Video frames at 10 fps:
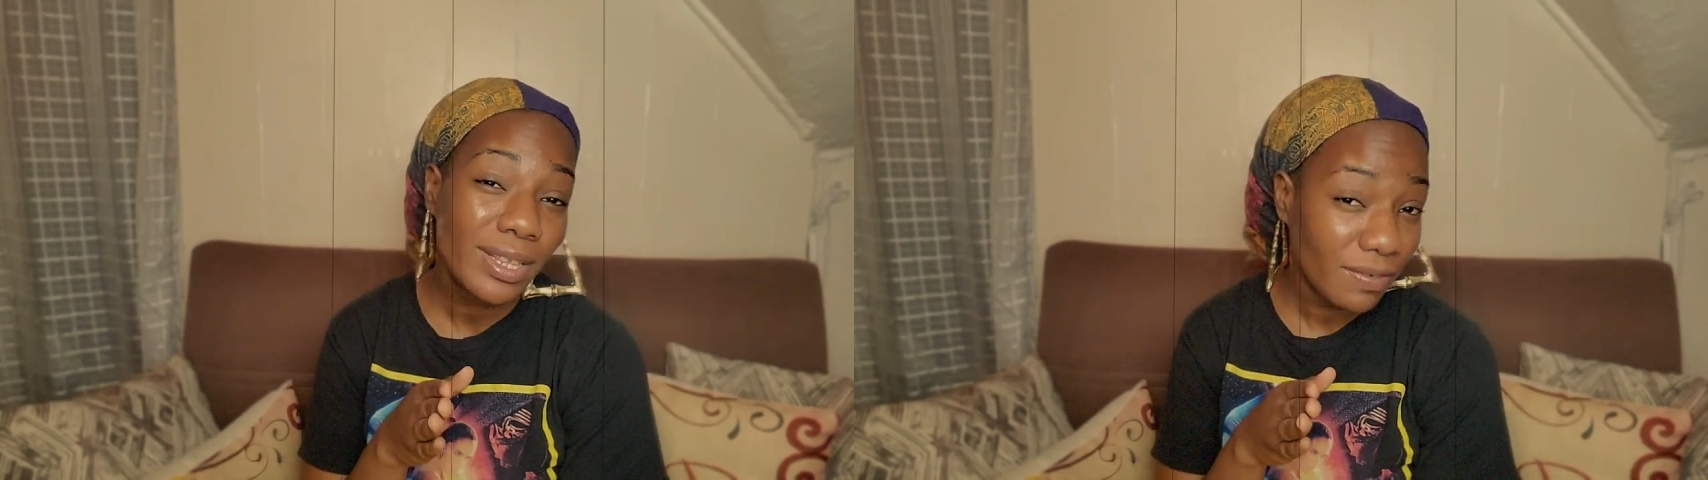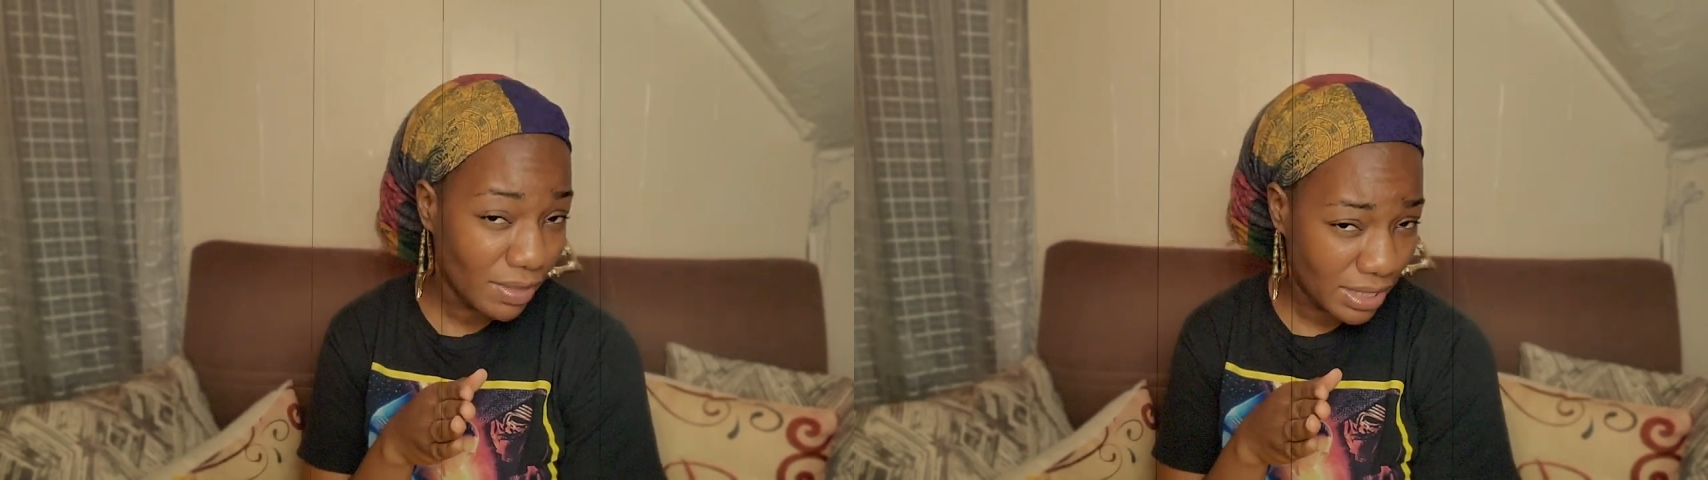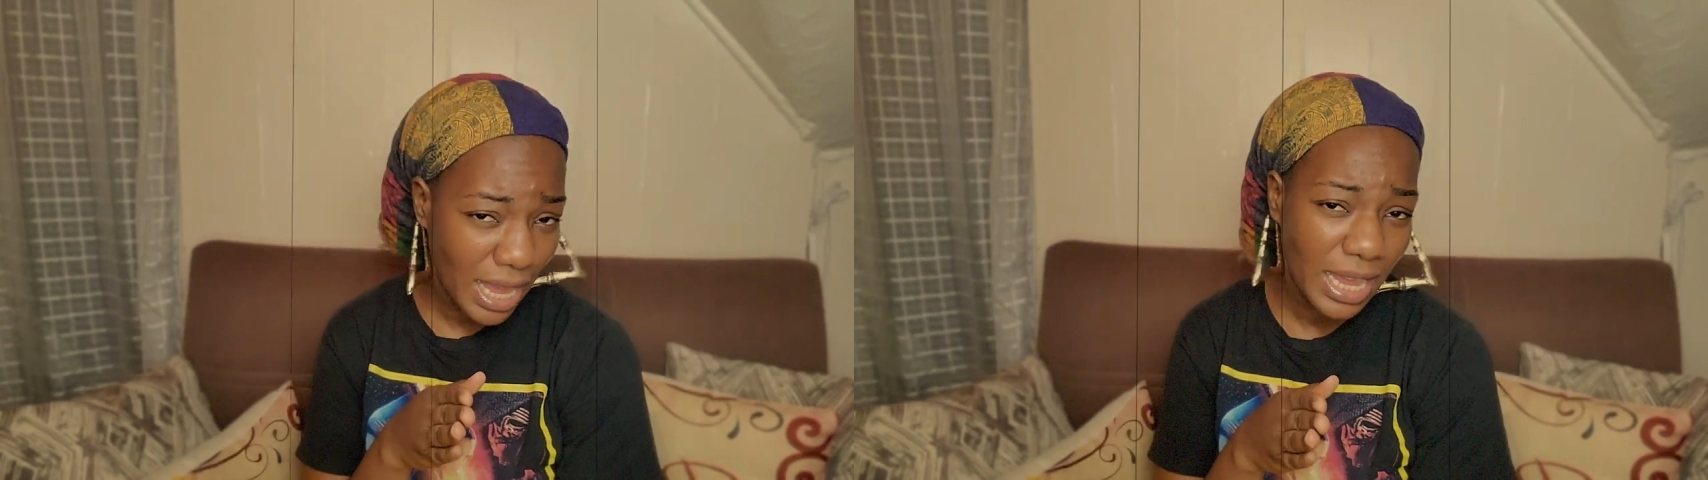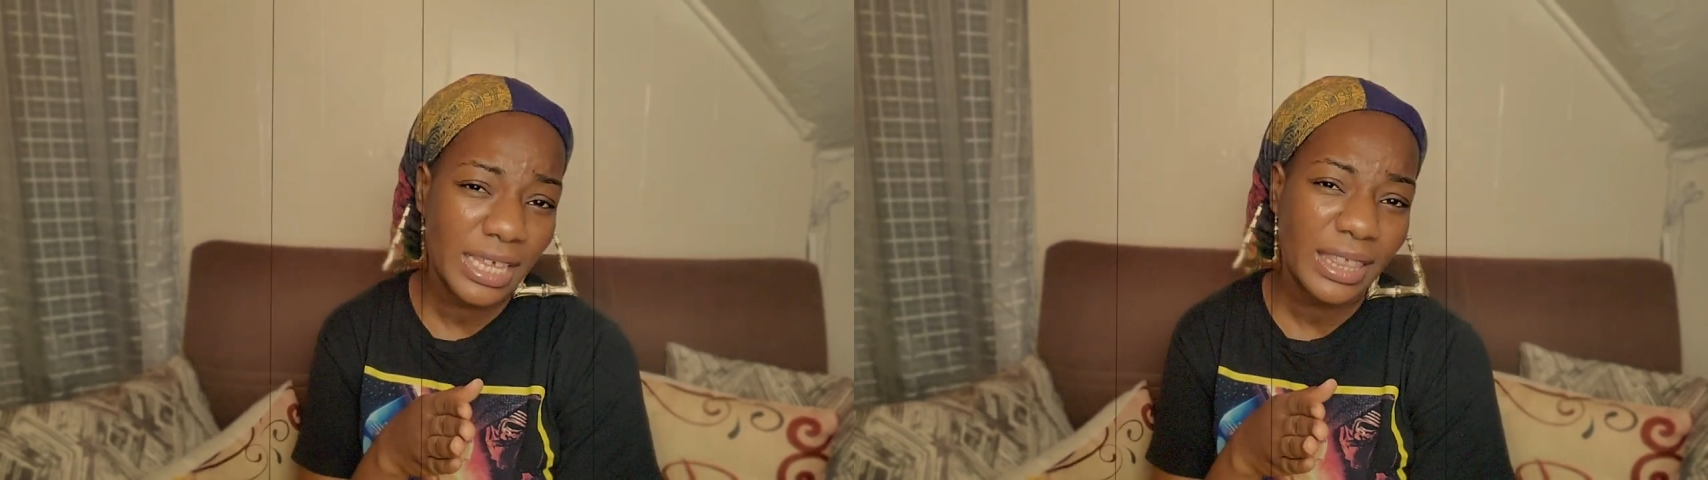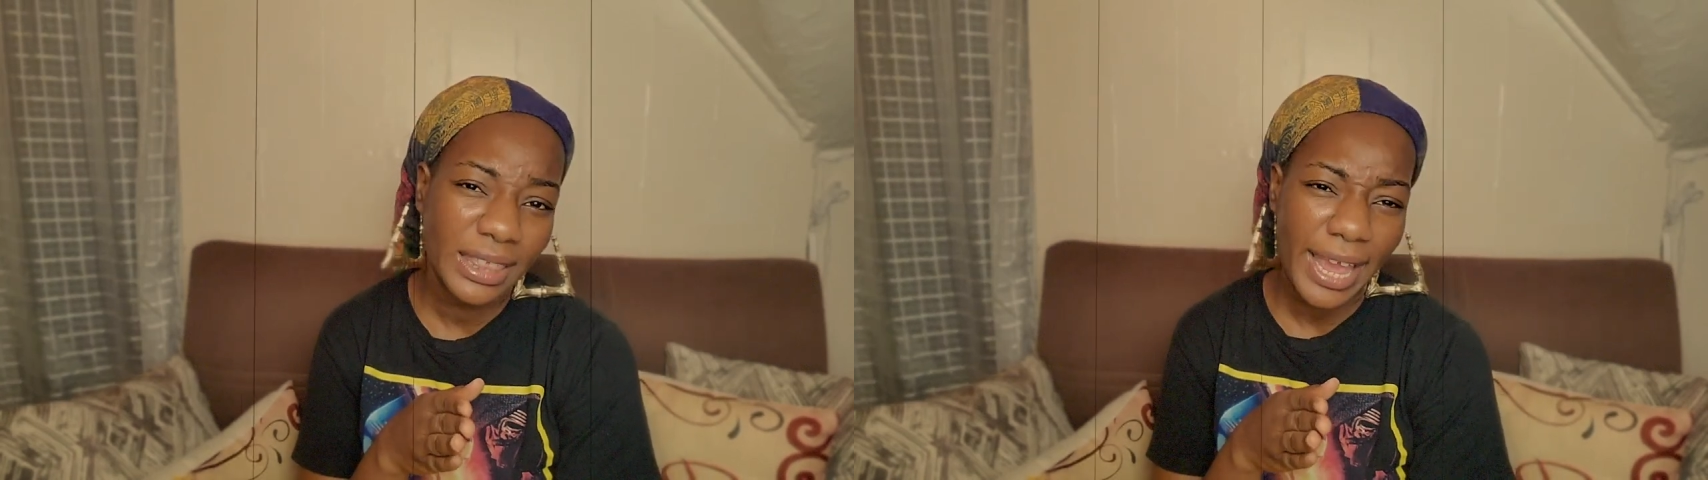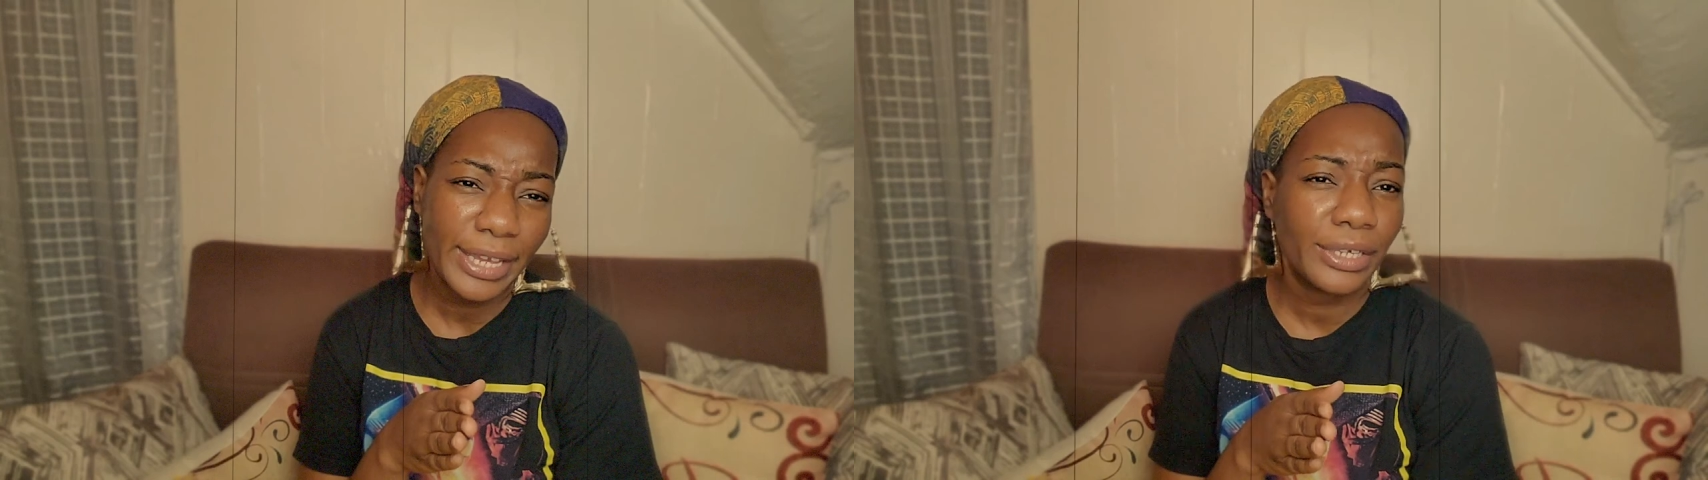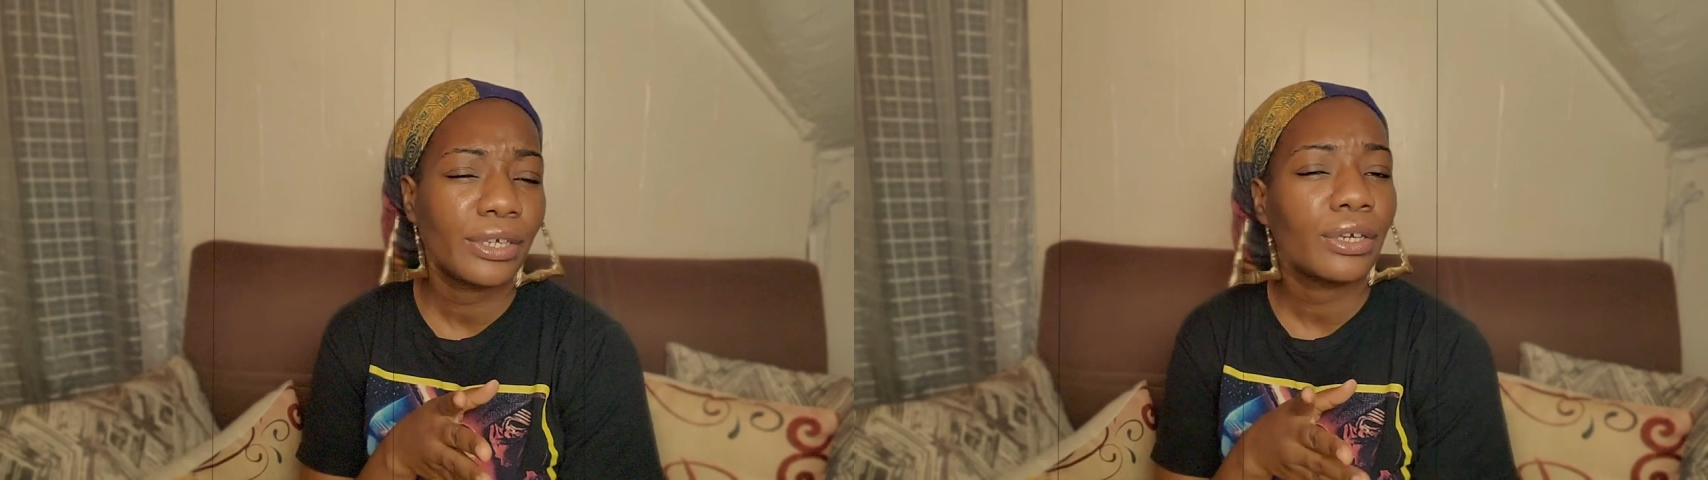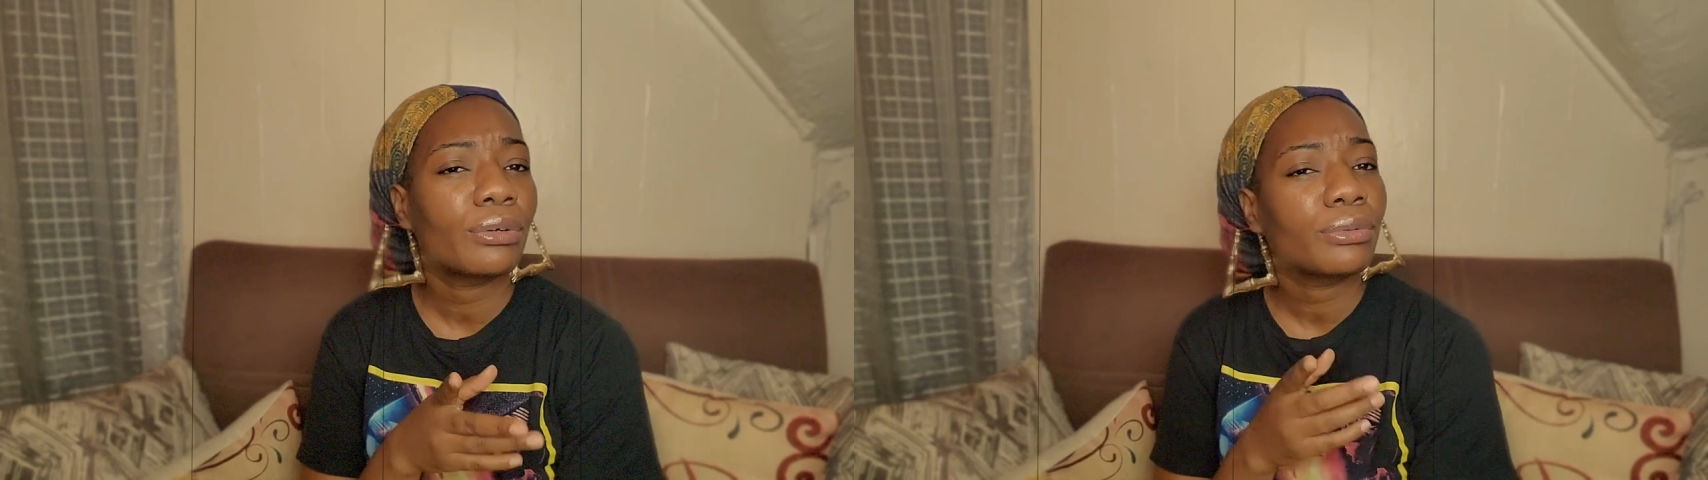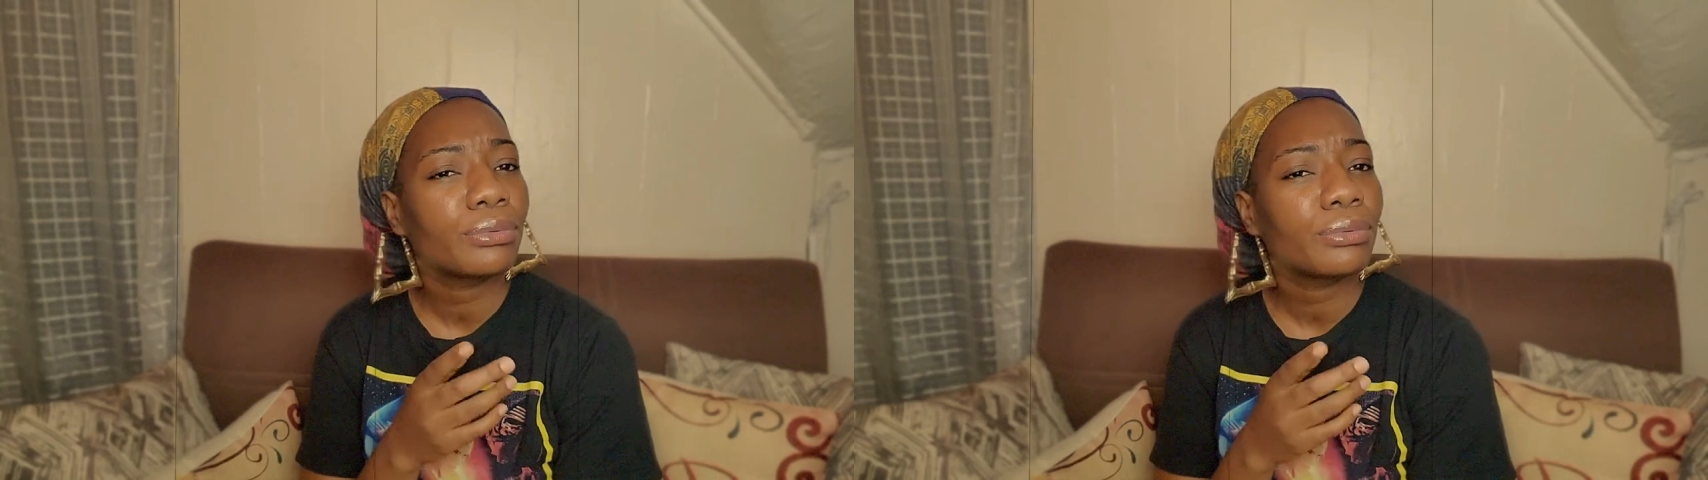of saying thank you.